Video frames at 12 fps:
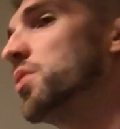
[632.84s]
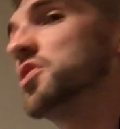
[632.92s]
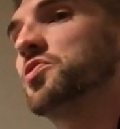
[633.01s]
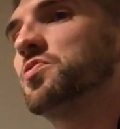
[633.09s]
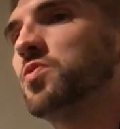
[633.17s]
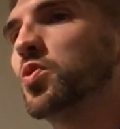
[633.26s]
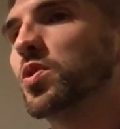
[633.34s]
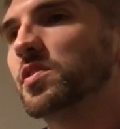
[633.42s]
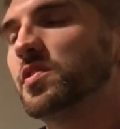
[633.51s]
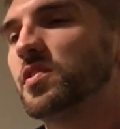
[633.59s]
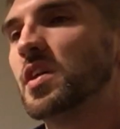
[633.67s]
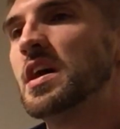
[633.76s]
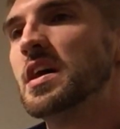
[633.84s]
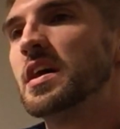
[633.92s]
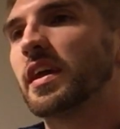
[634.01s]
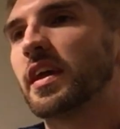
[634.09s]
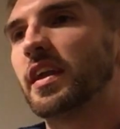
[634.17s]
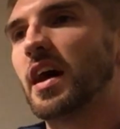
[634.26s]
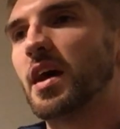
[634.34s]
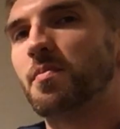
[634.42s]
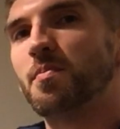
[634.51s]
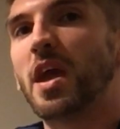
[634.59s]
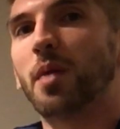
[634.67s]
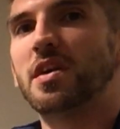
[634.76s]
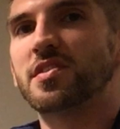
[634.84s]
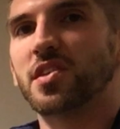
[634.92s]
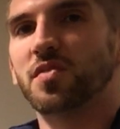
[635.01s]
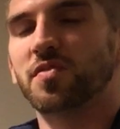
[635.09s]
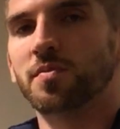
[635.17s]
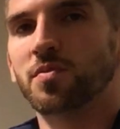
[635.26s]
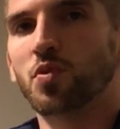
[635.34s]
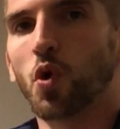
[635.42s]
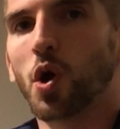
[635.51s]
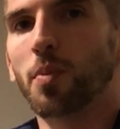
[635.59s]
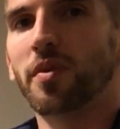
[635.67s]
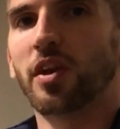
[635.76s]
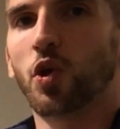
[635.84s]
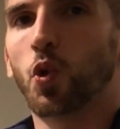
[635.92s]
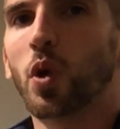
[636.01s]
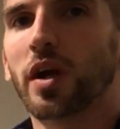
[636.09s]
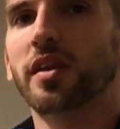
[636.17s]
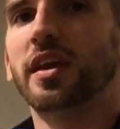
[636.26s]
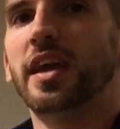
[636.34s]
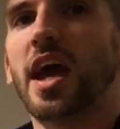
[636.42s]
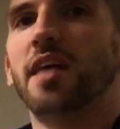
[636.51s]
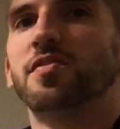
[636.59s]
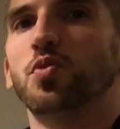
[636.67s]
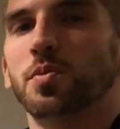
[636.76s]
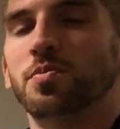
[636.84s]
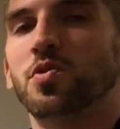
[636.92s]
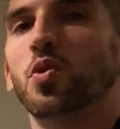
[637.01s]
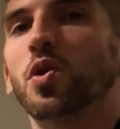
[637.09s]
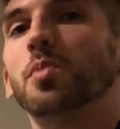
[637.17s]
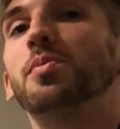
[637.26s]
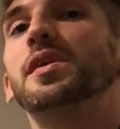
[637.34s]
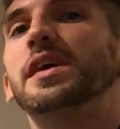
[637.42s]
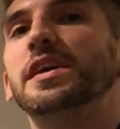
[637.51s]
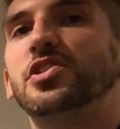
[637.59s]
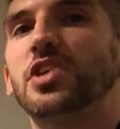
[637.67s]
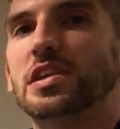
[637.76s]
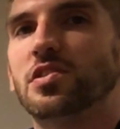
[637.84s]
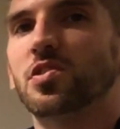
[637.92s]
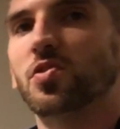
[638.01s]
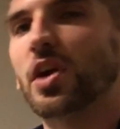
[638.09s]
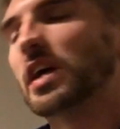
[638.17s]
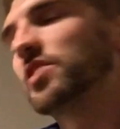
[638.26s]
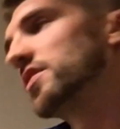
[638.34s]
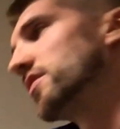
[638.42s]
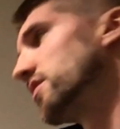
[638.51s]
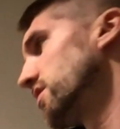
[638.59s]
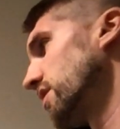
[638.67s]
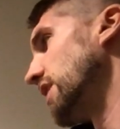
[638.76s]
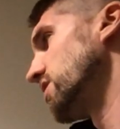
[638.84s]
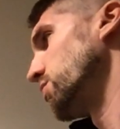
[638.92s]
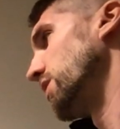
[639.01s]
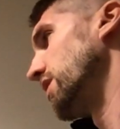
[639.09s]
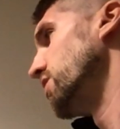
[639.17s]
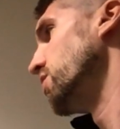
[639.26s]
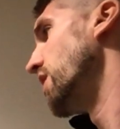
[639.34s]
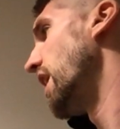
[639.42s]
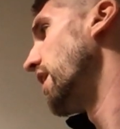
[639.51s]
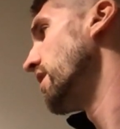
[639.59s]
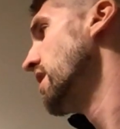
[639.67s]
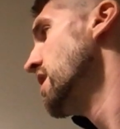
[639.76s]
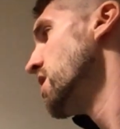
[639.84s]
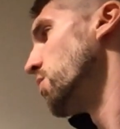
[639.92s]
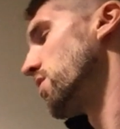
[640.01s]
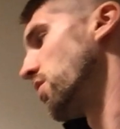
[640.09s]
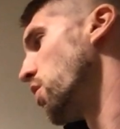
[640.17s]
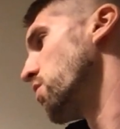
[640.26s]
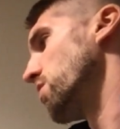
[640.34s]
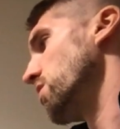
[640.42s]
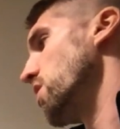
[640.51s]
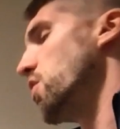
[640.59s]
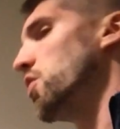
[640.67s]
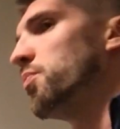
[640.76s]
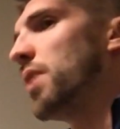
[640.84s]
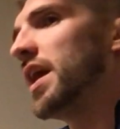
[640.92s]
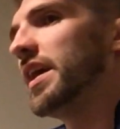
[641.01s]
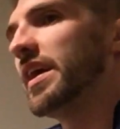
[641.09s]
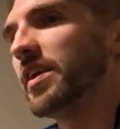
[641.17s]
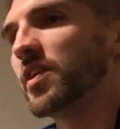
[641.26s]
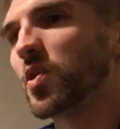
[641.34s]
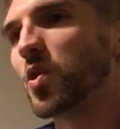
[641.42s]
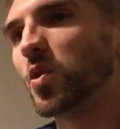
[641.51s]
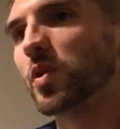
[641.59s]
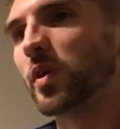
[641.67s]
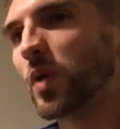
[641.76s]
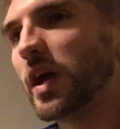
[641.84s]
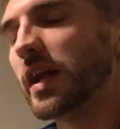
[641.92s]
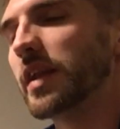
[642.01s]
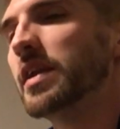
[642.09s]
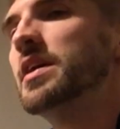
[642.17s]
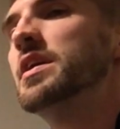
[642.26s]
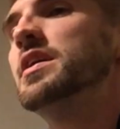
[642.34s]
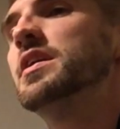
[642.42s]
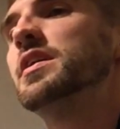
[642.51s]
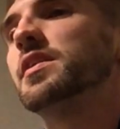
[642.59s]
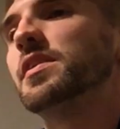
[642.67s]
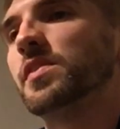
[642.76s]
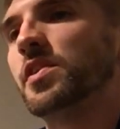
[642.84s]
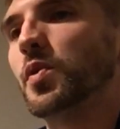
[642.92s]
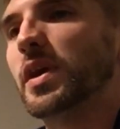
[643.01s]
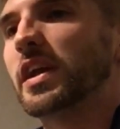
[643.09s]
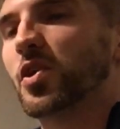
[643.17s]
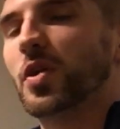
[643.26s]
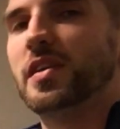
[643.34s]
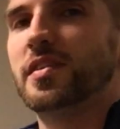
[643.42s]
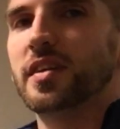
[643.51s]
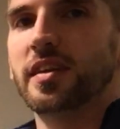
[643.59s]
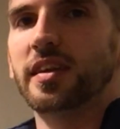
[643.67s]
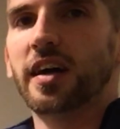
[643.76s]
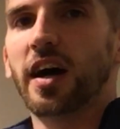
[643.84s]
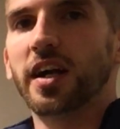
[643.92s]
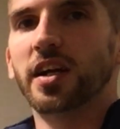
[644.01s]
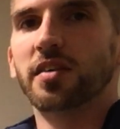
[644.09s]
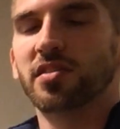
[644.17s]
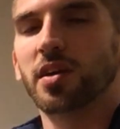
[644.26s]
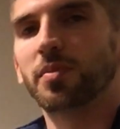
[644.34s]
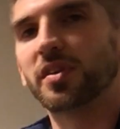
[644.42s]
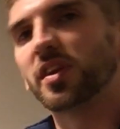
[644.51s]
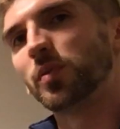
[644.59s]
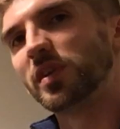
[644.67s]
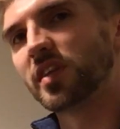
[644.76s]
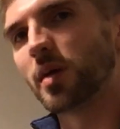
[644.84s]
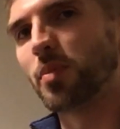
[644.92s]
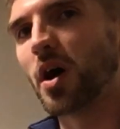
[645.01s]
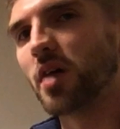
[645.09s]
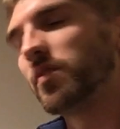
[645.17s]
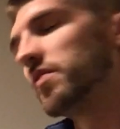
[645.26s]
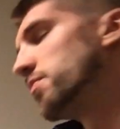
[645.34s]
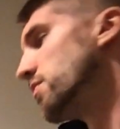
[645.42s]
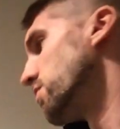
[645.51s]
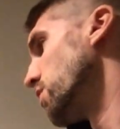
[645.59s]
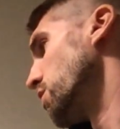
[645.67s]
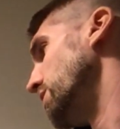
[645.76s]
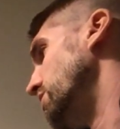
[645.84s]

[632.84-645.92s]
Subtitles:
much force can I make myself absorb and then quickly have to absorb and change directions. Okay, so we can do that with overload by holding weight, increasing the height of something that we step off of before we